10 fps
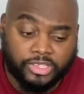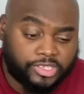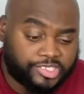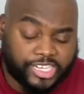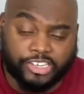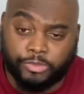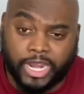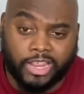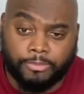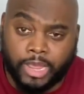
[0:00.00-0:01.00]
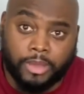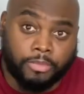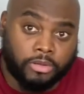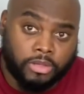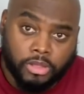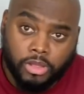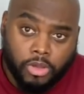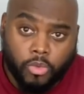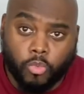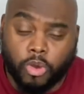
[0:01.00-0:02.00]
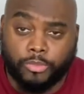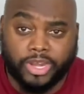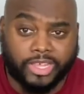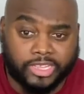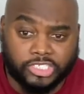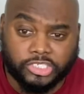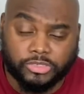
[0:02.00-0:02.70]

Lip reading: 6 with Alabama, 1 with LSU.